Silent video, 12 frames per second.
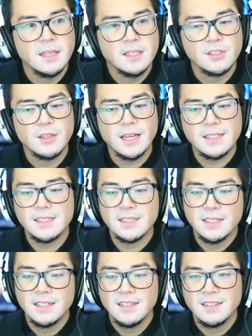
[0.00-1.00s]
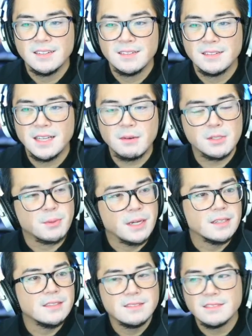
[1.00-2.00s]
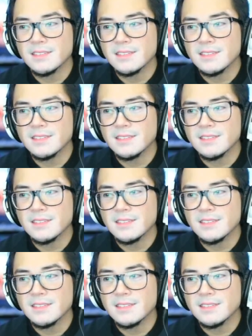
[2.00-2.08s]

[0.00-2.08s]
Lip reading: So that was weird,